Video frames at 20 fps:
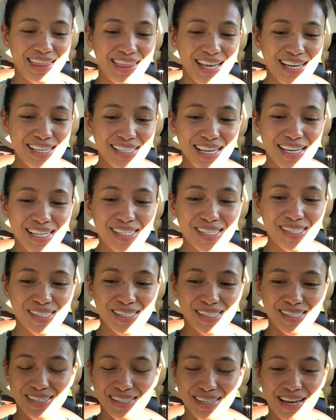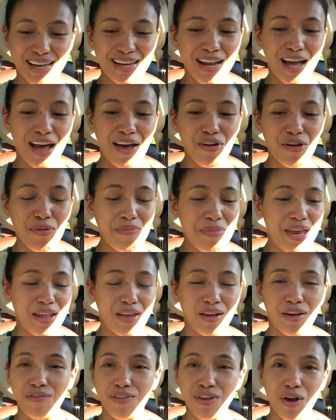this is another
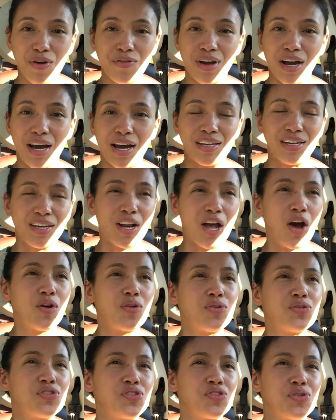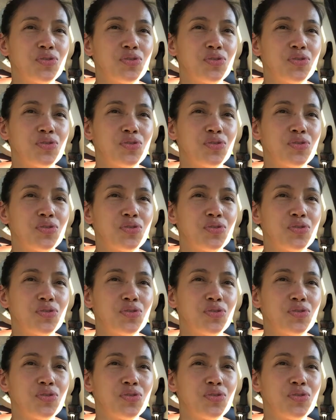meaning of yoga, you know,